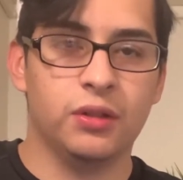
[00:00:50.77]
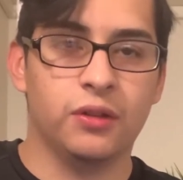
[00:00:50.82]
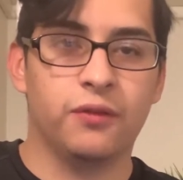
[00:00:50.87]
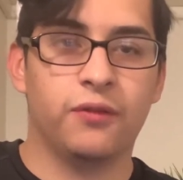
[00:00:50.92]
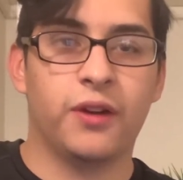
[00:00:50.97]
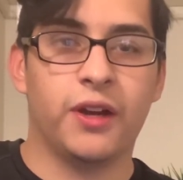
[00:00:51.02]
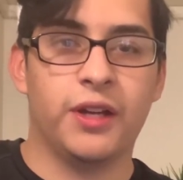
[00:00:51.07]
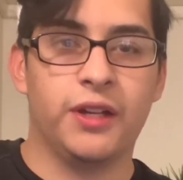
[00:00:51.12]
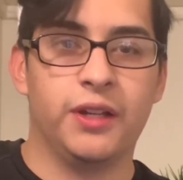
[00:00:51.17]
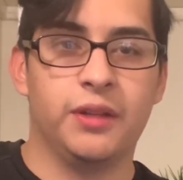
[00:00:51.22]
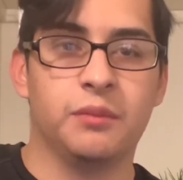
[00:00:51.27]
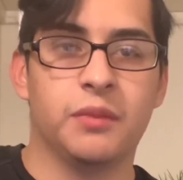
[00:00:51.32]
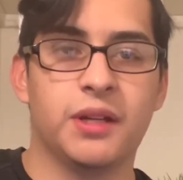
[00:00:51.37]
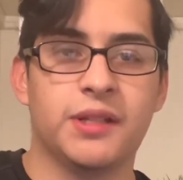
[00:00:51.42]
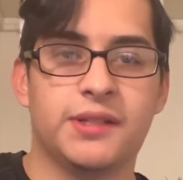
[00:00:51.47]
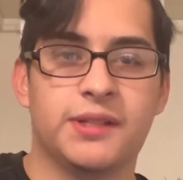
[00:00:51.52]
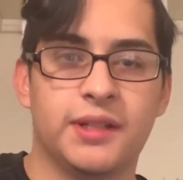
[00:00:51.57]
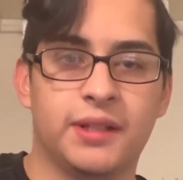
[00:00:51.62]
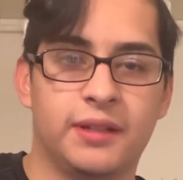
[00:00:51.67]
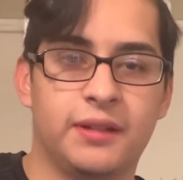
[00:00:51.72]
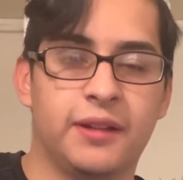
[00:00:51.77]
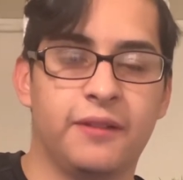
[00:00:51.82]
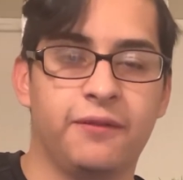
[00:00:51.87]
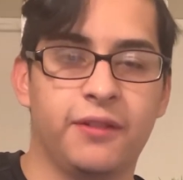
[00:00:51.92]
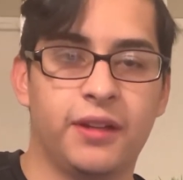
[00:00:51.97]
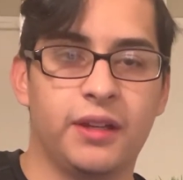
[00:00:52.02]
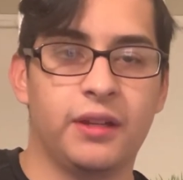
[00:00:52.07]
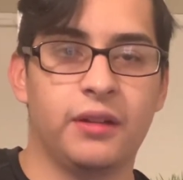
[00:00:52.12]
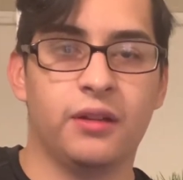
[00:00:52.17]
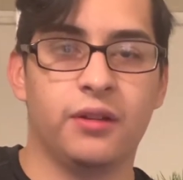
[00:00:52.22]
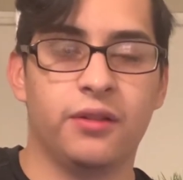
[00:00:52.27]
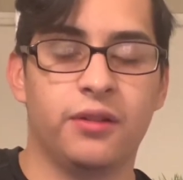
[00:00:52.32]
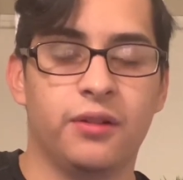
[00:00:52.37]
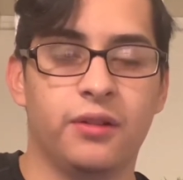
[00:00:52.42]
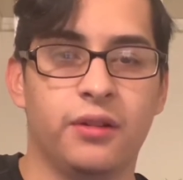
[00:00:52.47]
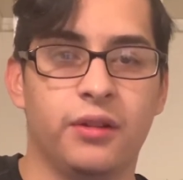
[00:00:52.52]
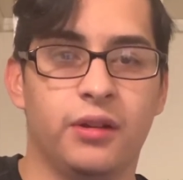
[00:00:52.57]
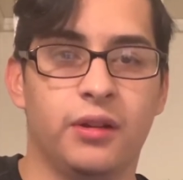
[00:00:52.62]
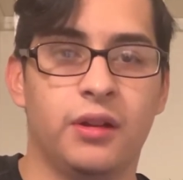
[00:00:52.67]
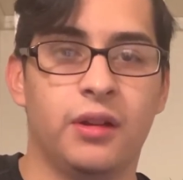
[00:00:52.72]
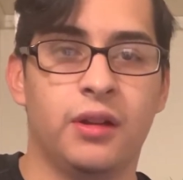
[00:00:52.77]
finding my significant other and,